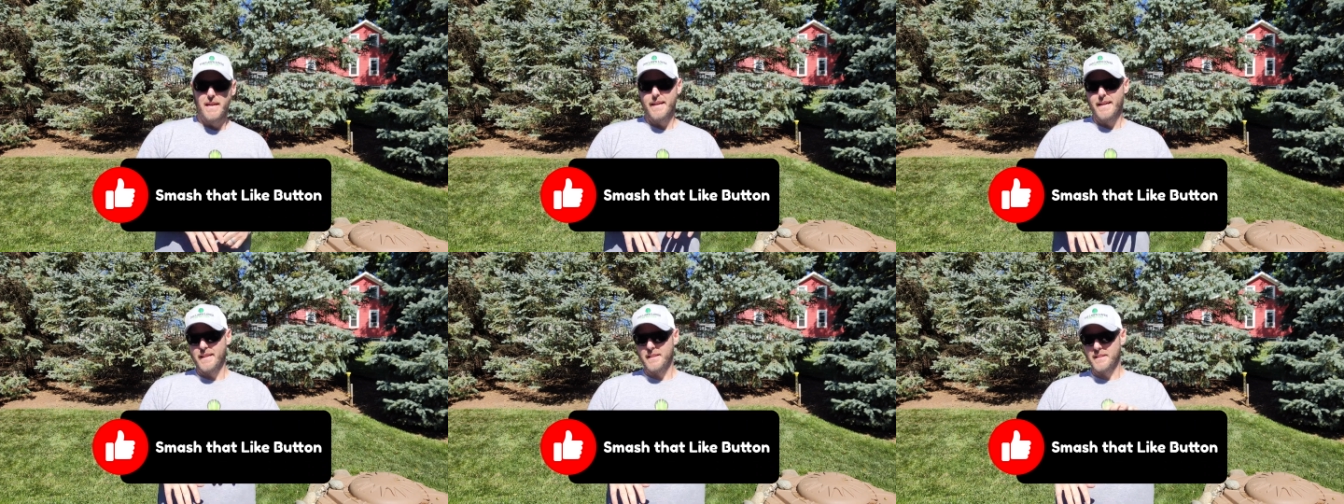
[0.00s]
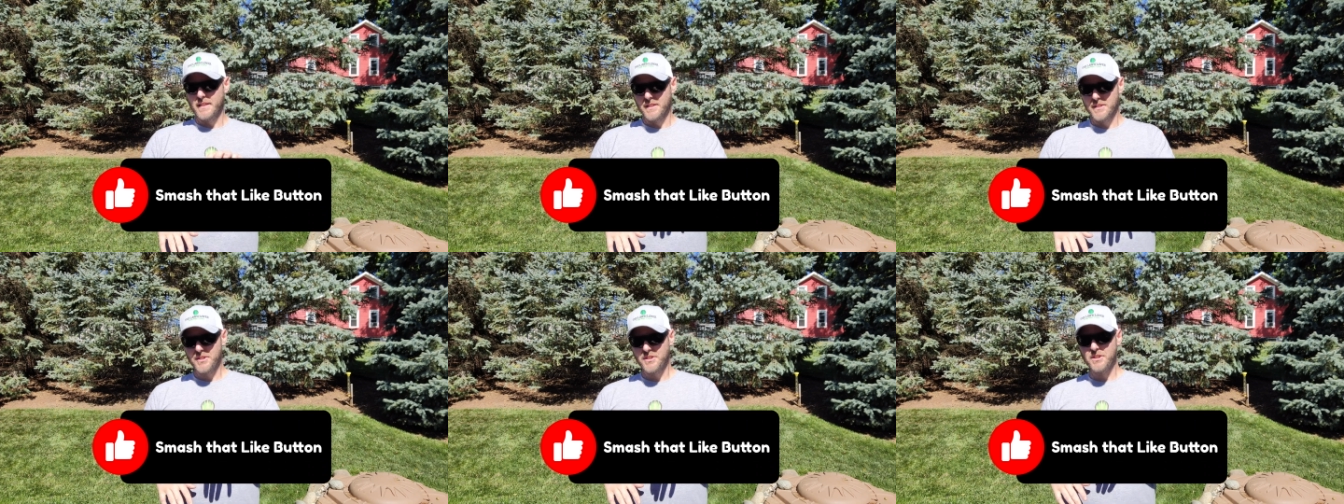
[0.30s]
and
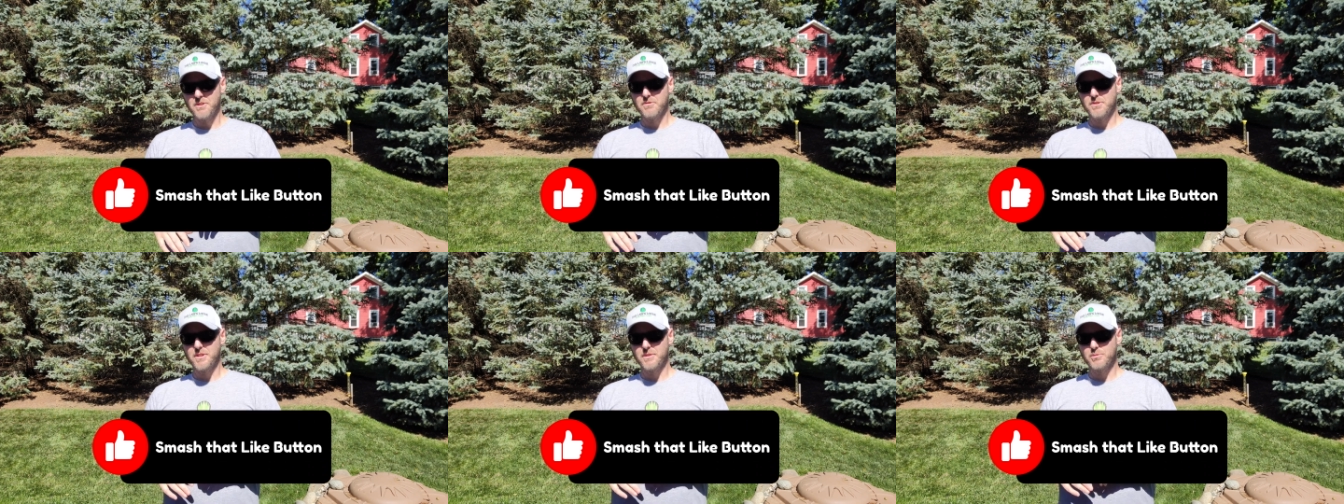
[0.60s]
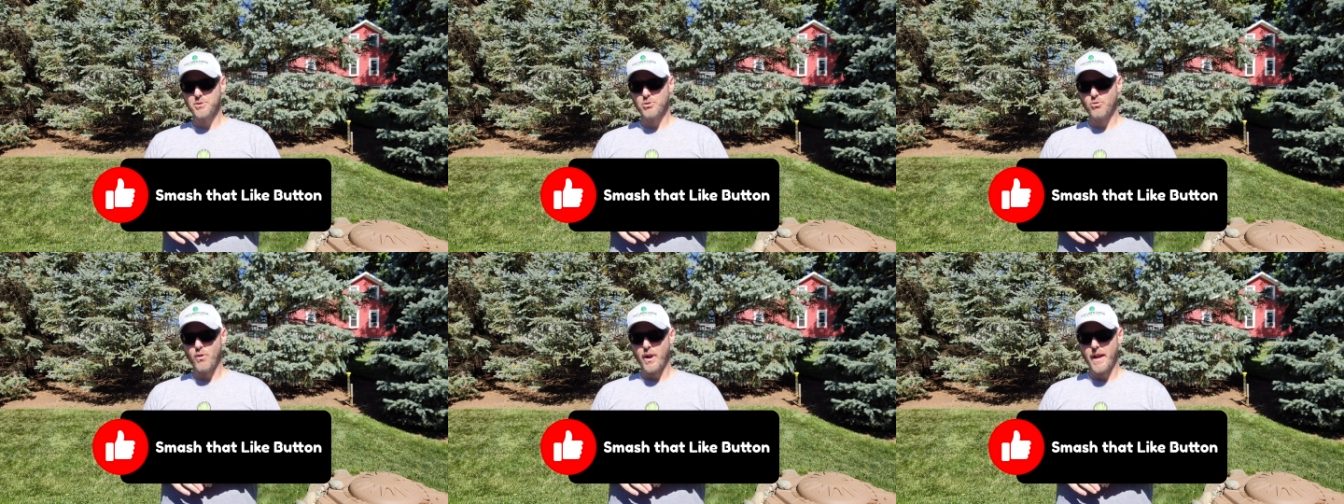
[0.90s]
consider
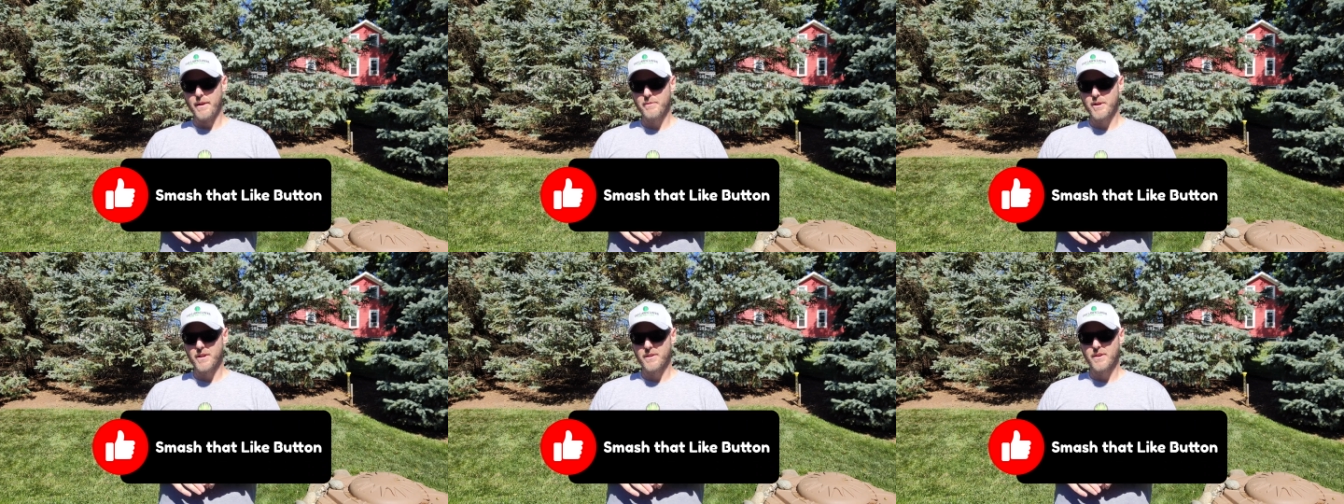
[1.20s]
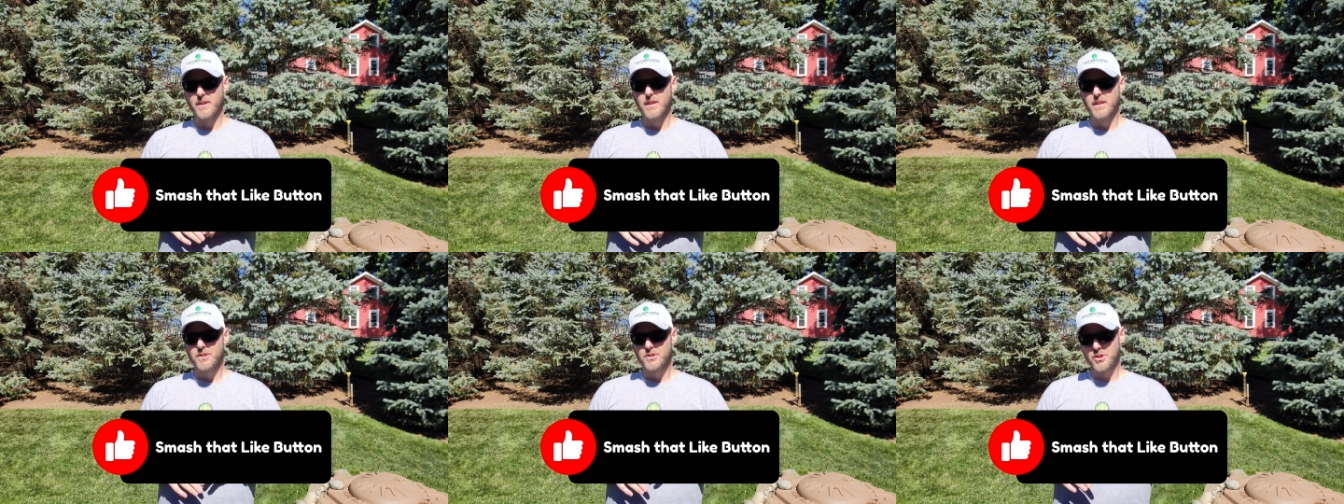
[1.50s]
subscribing
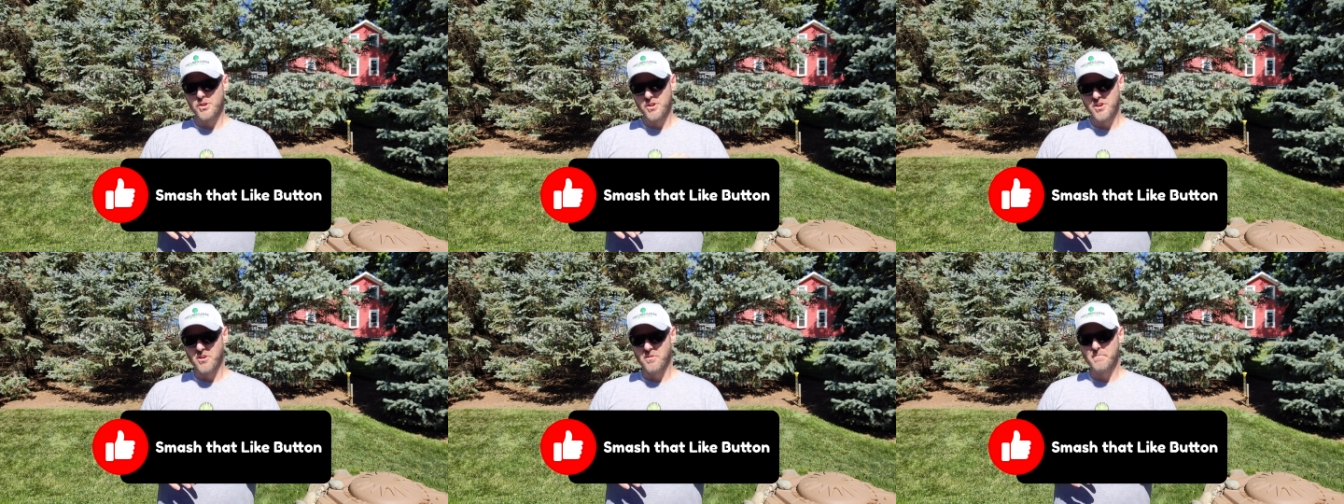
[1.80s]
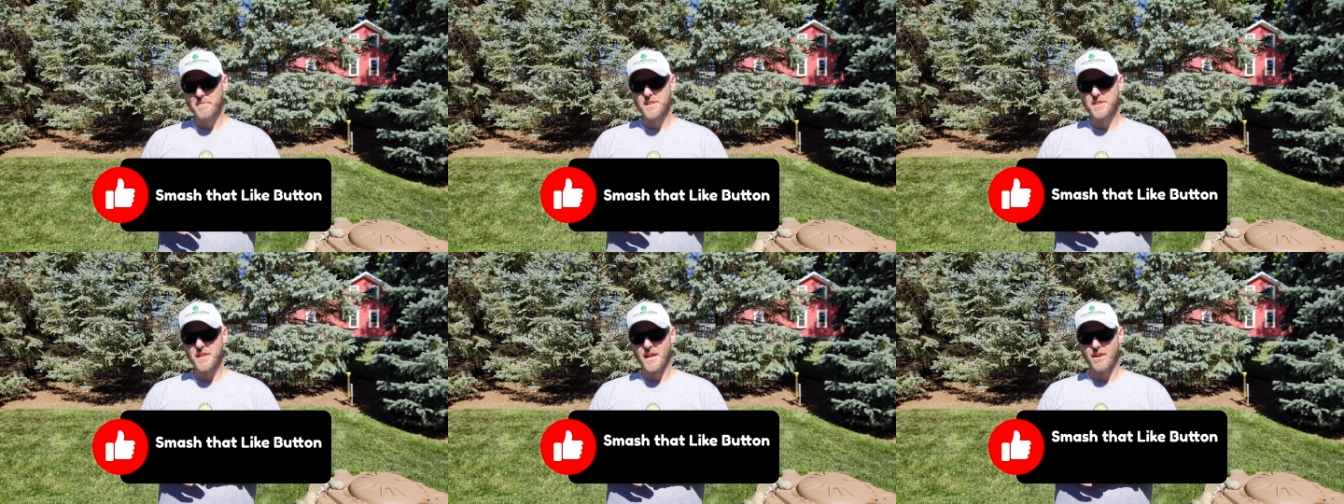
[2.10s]
so you don't miss